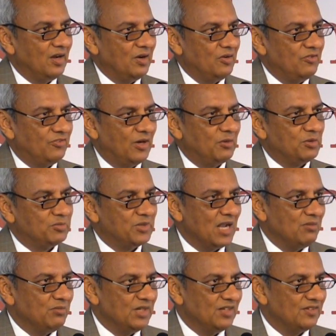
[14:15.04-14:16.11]
former
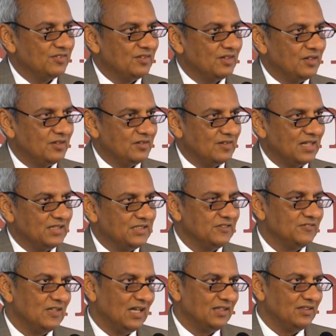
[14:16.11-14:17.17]
Prime Minister
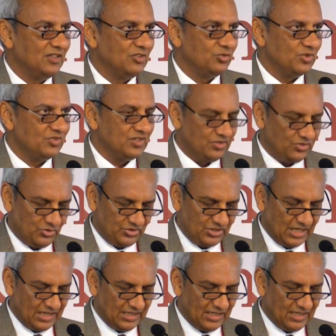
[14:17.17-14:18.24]
Rajiv Gandhi's visit to
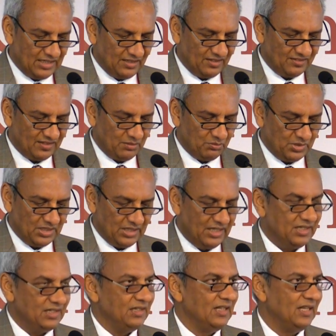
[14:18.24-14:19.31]
China in December
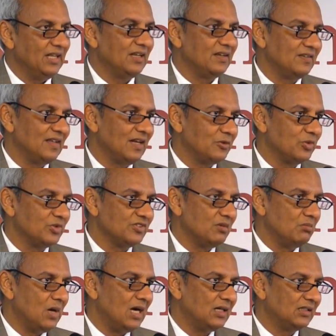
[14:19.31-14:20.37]
'88, that was a
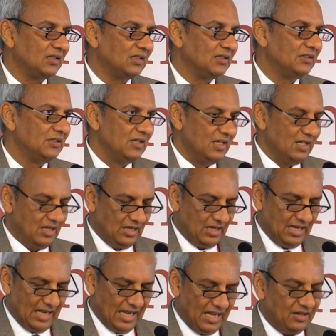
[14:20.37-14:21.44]
marker.
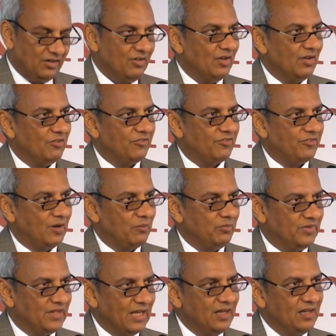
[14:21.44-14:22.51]
And from
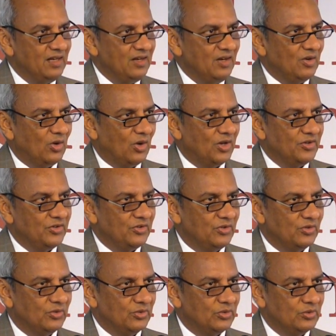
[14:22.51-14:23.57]
then on
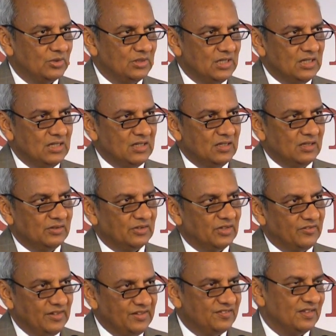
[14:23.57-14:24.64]
to the
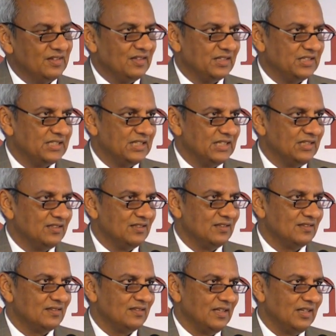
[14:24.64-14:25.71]
recent
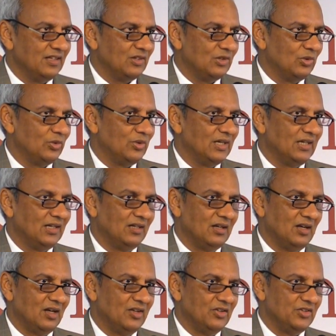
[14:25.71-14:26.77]
exchanges, including
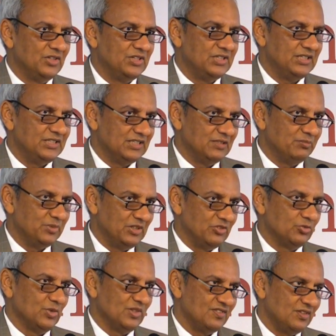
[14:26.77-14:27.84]
Xi
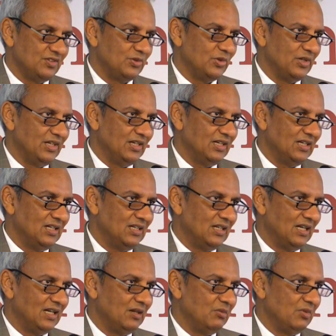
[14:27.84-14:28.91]
Jinping's visit to India
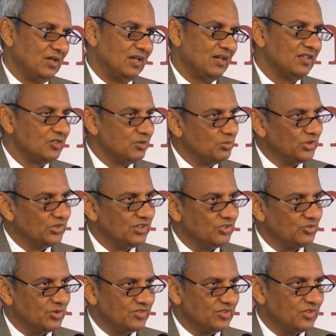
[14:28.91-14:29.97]
and Narendra Modi's
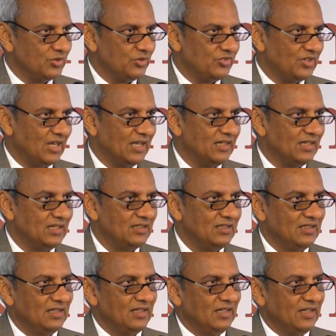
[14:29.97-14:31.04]
visit to China
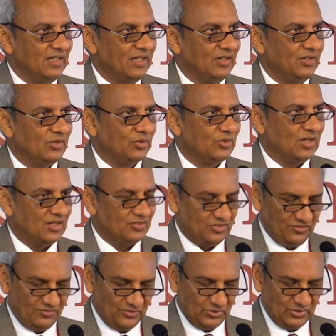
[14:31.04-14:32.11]
in
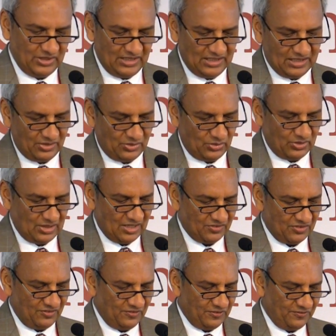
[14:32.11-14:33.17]
2014 and
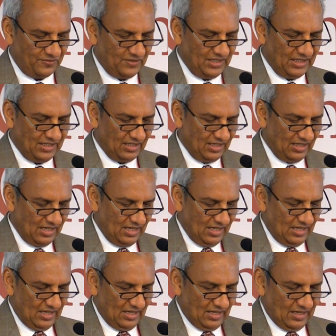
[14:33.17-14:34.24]
2015,
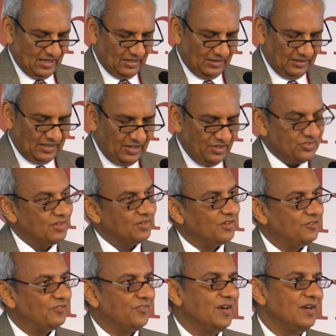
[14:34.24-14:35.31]
there is a
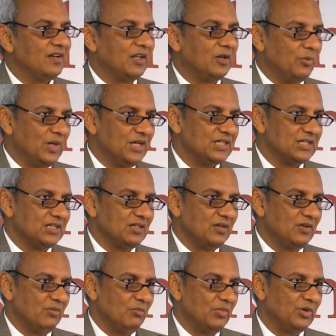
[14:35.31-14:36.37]
different equation
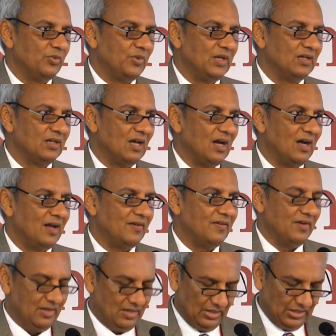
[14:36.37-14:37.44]
between our
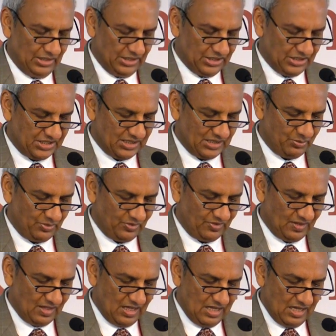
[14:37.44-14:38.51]

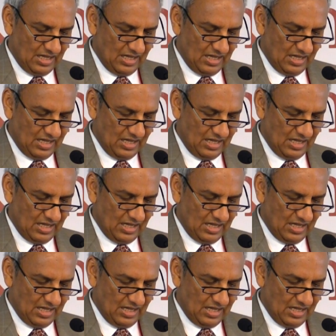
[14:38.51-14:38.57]
leaderships.